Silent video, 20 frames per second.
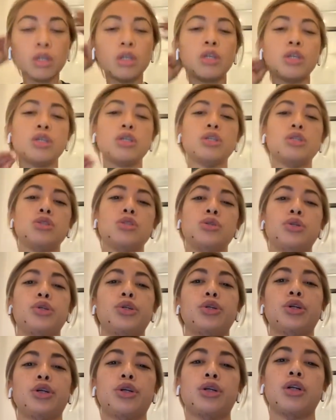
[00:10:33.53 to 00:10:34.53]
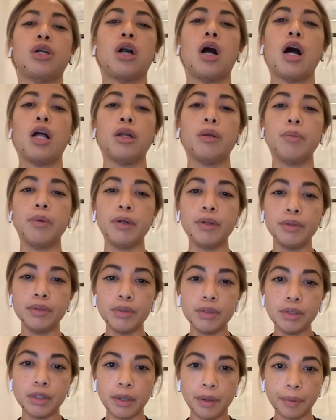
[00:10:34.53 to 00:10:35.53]
You can do your
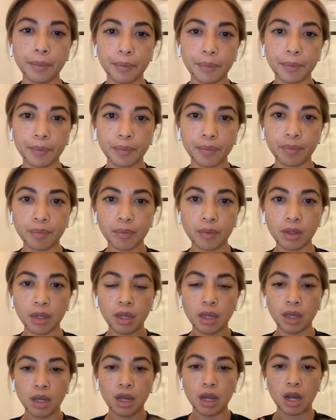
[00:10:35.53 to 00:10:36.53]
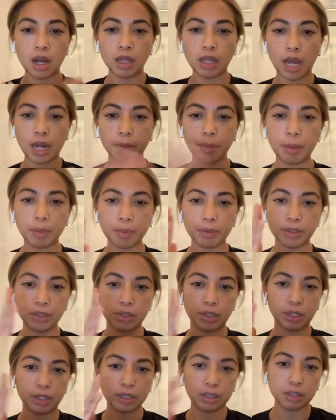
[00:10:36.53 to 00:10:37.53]
collarbones. A lot of people do
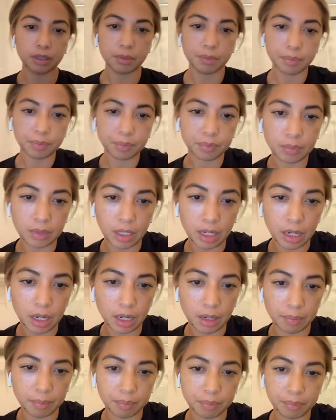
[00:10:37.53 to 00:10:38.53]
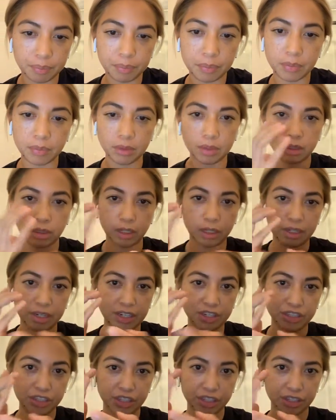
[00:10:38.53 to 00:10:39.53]
this. The
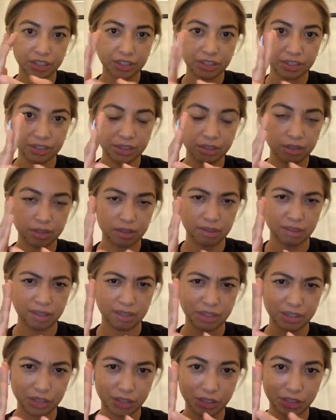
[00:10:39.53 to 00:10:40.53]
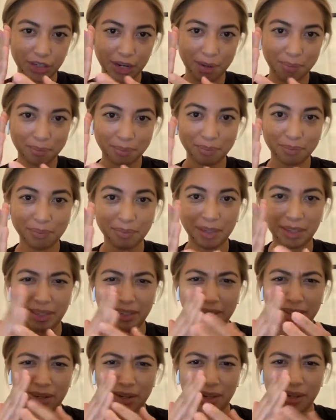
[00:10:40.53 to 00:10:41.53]
ninja chop, I think they
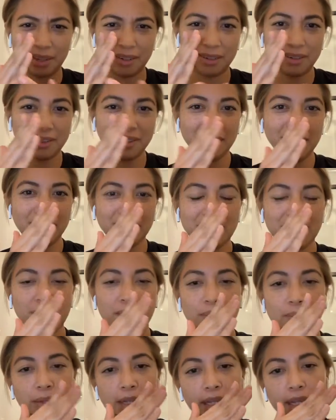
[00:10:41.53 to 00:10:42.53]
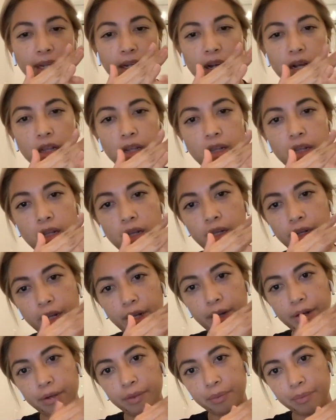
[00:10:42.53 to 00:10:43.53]
call it, but like all along here.